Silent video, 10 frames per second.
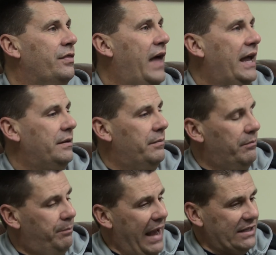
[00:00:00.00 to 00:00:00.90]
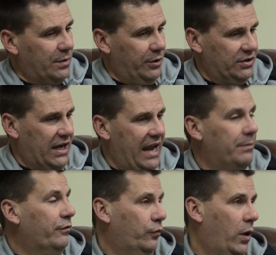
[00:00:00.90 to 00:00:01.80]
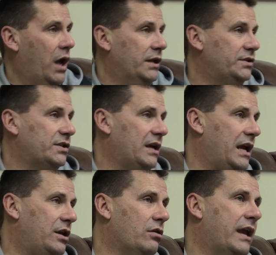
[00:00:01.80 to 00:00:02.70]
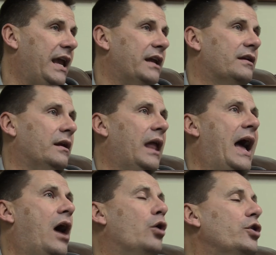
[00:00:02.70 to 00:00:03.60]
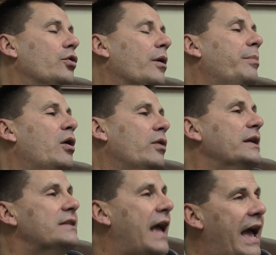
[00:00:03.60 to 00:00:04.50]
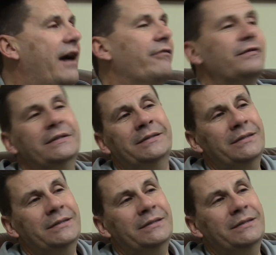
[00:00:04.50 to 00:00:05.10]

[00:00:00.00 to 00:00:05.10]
that basketball is a game of runs, and you can't allow your opponent to have